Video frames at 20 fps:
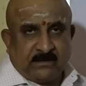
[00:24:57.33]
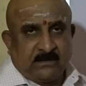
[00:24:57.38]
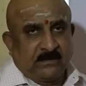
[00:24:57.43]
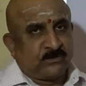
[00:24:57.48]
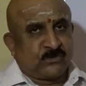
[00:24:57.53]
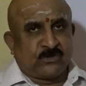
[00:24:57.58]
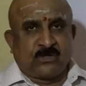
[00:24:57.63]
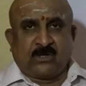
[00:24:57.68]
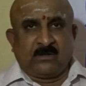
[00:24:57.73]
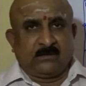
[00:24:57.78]

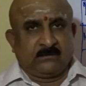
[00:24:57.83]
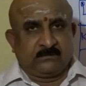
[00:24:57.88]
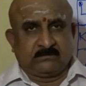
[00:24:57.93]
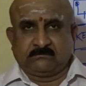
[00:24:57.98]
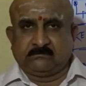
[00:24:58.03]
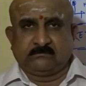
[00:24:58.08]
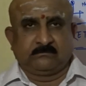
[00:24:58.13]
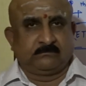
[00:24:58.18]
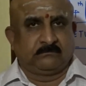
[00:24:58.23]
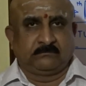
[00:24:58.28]
Mother,
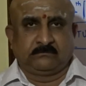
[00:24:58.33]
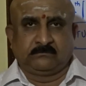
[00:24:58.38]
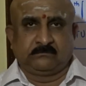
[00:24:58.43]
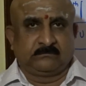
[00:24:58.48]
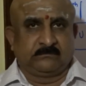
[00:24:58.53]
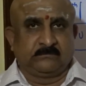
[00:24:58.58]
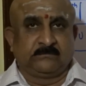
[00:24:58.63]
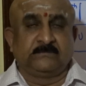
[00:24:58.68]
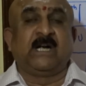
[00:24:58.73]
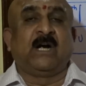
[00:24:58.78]
strong
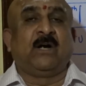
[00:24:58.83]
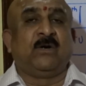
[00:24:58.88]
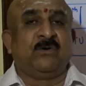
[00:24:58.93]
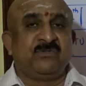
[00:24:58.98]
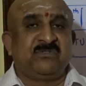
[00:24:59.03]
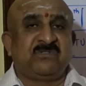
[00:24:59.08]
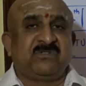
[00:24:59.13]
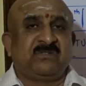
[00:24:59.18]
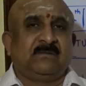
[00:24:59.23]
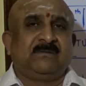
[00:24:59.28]

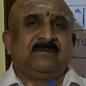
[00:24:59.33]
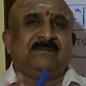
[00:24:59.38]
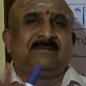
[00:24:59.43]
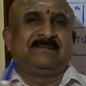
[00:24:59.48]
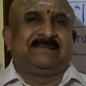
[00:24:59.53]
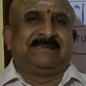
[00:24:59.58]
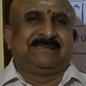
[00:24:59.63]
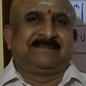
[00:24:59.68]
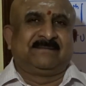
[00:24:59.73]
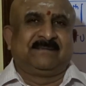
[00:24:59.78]

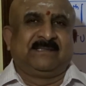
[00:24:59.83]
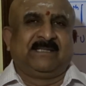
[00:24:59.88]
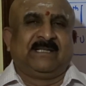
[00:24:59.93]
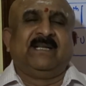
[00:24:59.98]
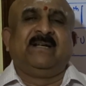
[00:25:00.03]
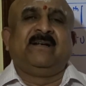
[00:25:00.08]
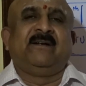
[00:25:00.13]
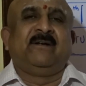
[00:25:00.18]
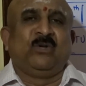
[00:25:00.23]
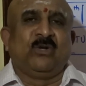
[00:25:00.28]
house,
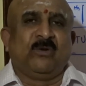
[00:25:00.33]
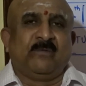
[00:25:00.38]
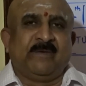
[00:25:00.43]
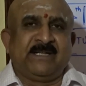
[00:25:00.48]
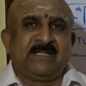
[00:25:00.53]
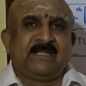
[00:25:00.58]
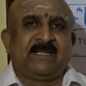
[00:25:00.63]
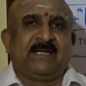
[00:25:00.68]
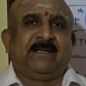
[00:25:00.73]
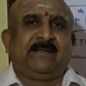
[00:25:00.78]

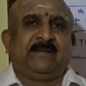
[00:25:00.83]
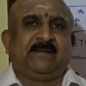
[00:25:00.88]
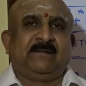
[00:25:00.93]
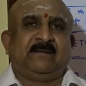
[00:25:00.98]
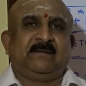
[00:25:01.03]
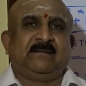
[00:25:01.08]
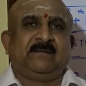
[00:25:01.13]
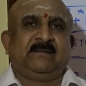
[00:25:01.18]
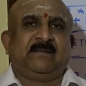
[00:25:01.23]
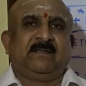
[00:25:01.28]
low
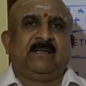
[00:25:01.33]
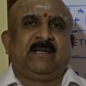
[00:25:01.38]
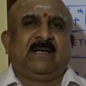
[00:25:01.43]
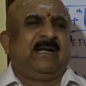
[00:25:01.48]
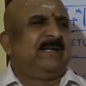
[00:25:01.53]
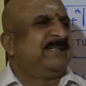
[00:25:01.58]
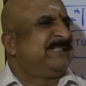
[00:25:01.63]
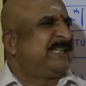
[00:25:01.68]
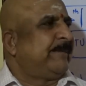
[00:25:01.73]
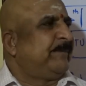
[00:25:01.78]
ventilated,
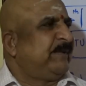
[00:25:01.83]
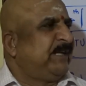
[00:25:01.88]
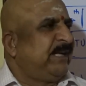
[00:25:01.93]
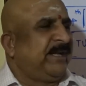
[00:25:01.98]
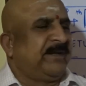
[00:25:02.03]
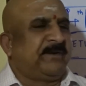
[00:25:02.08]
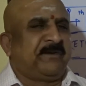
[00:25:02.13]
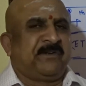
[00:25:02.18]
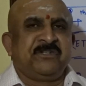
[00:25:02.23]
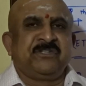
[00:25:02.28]

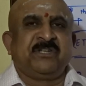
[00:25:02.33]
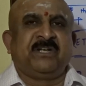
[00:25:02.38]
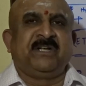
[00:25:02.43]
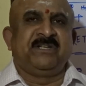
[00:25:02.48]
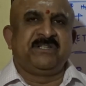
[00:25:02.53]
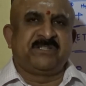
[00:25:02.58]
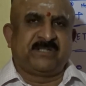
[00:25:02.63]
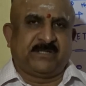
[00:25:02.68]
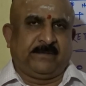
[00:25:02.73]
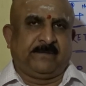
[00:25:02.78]
shabbily
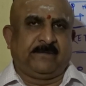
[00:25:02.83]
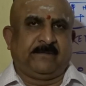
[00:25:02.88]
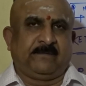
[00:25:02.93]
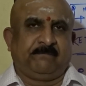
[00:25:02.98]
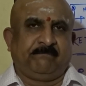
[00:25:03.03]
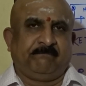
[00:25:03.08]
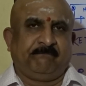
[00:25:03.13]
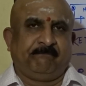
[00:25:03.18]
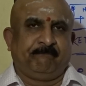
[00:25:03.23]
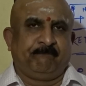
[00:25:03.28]
arranged
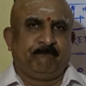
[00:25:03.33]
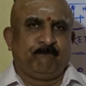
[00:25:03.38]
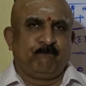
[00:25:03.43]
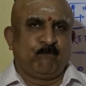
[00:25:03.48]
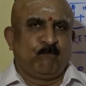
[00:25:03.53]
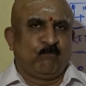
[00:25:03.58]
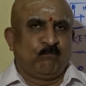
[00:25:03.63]
inside.